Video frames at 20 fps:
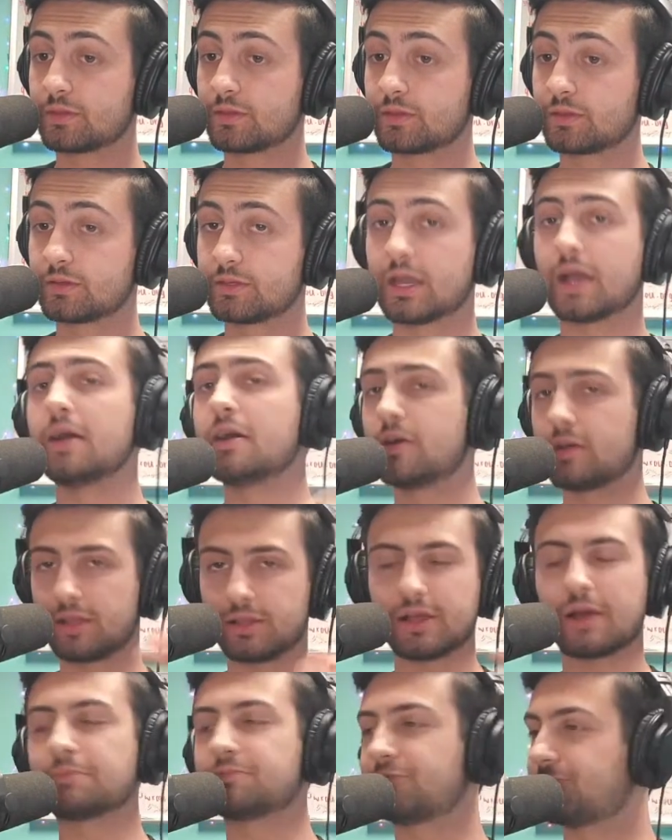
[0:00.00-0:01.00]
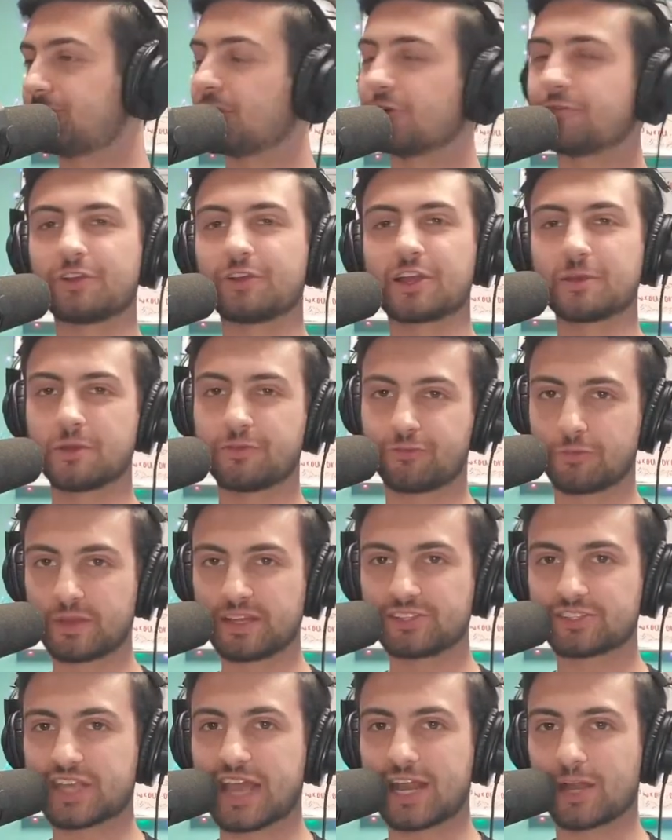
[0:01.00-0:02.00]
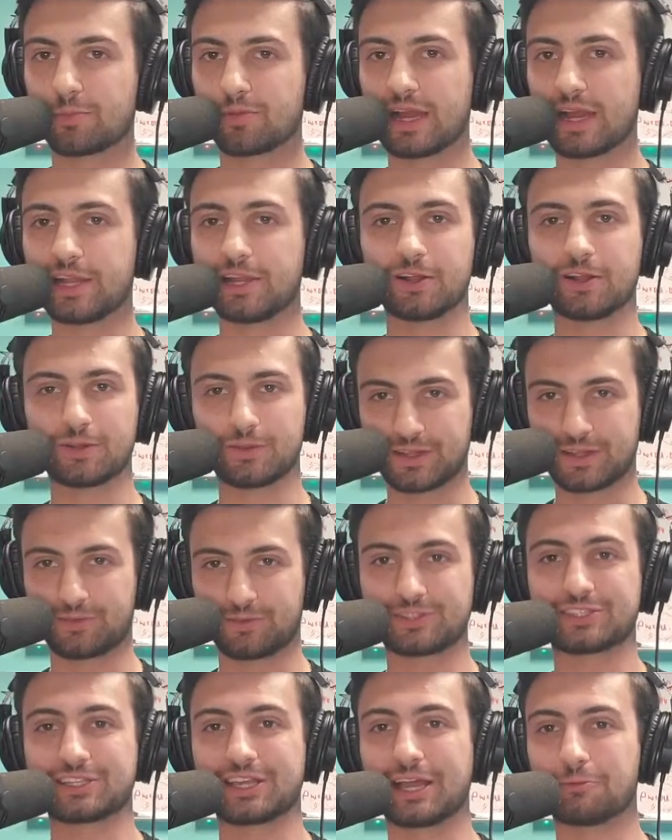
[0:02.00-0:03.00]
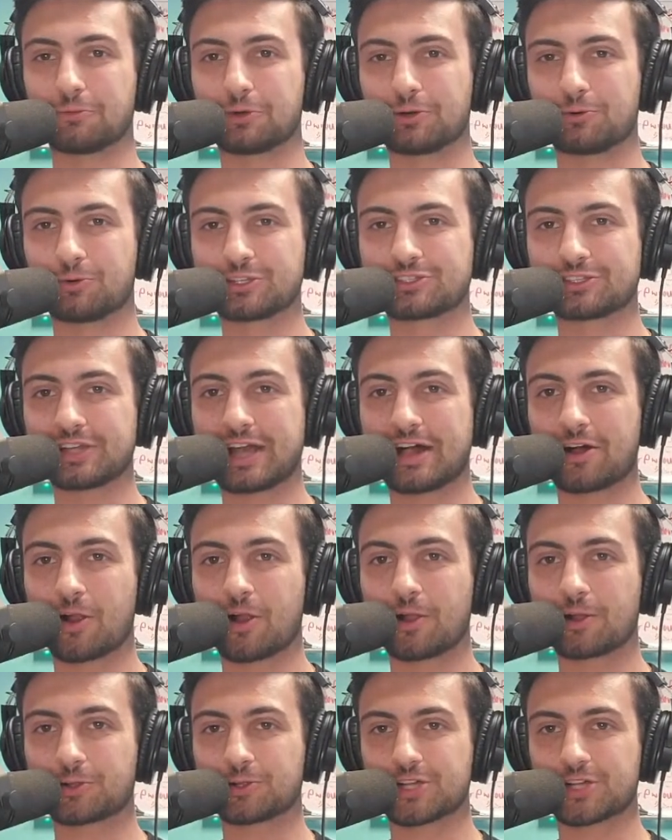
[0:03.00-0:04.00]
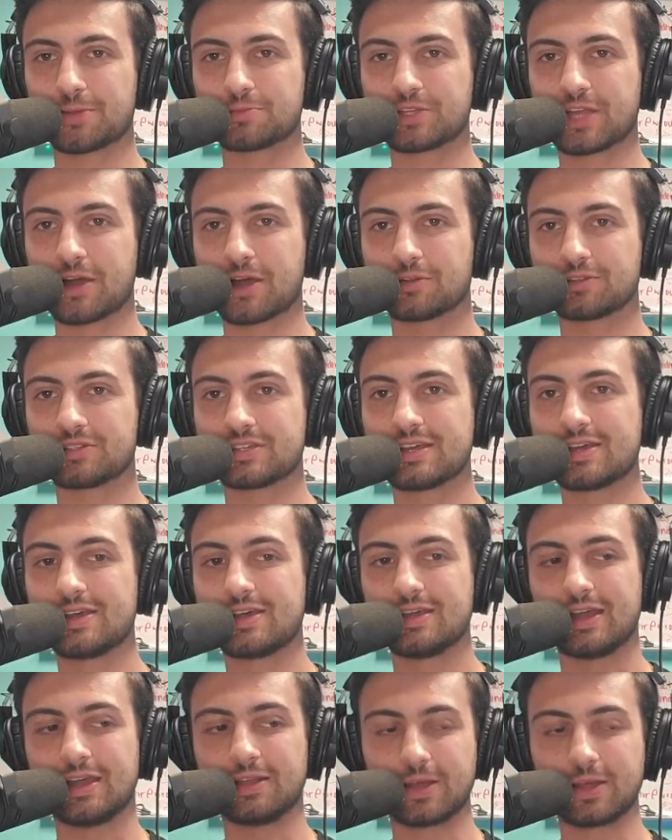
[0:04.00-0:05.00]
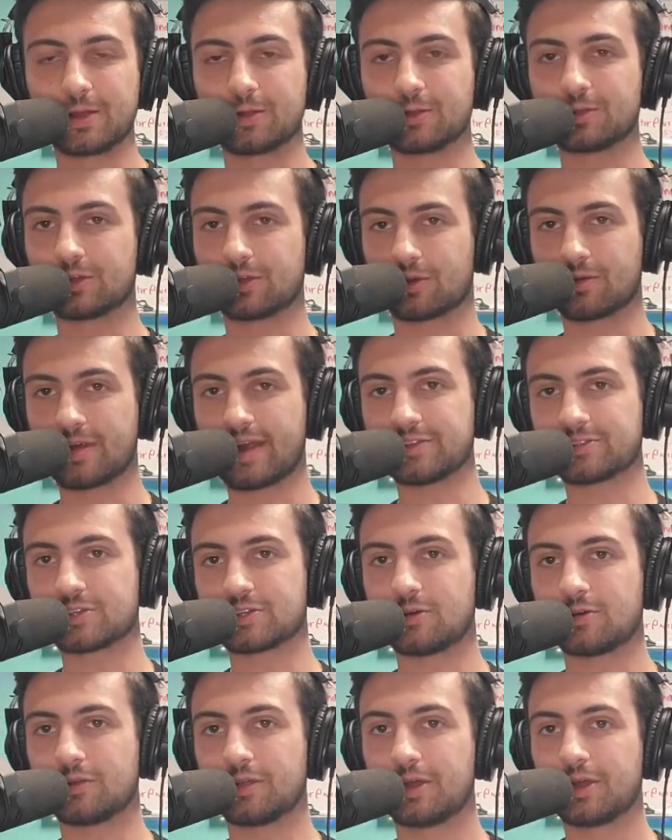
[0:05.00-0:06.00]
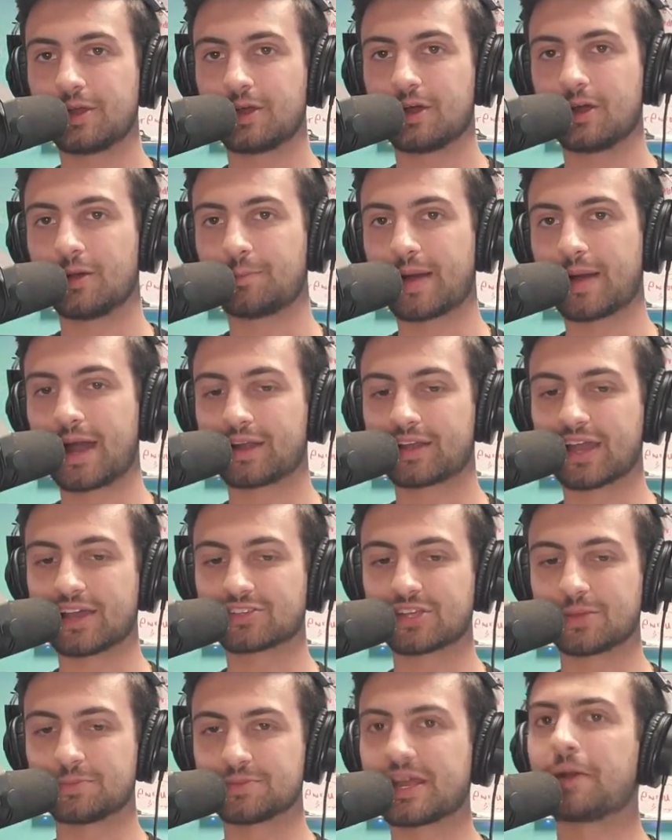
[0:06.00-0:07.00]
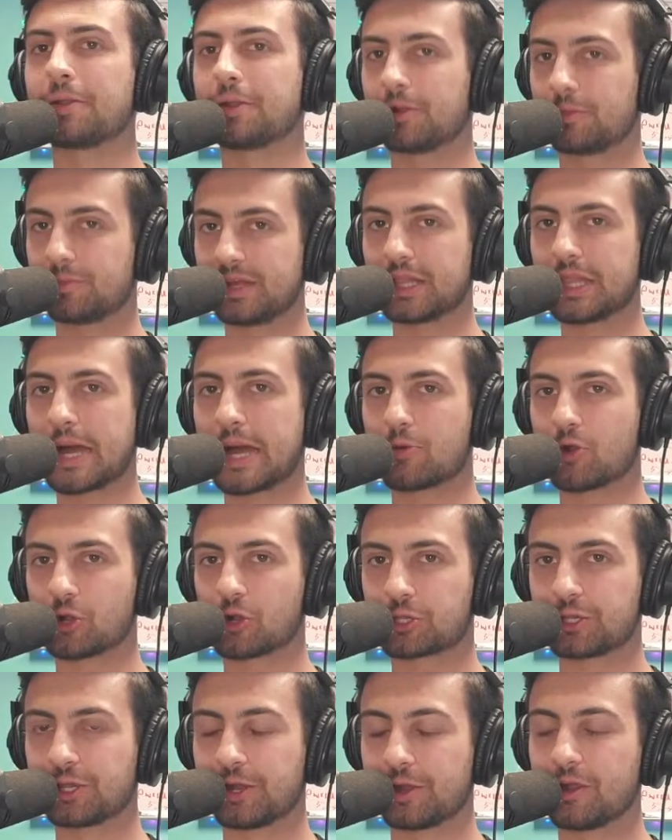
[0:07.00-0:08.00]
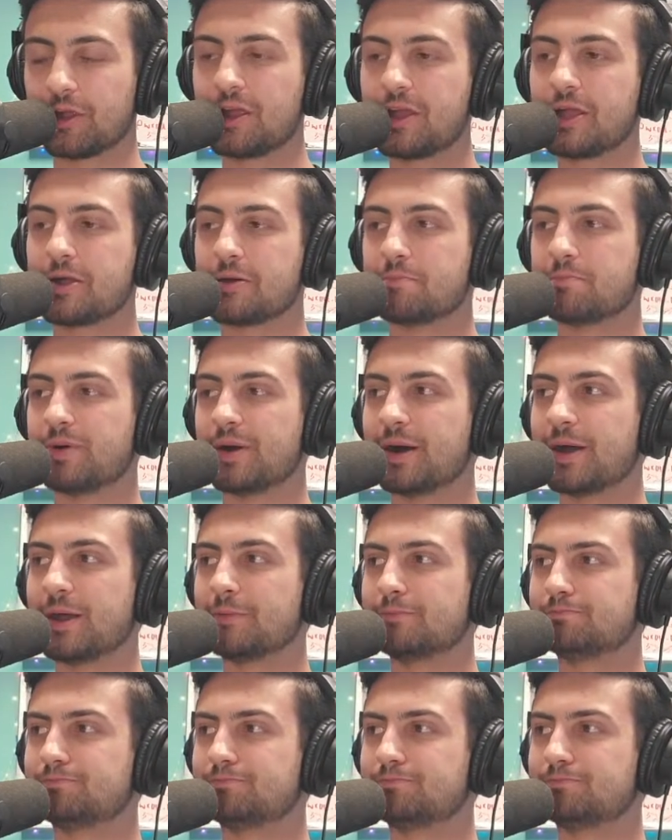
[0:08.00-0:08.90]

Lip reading: Yeah, forgive me for being scatterbrained here. Once again, once the article comes out and later the Horizon podcast comes out, it'll be a lot more clear. But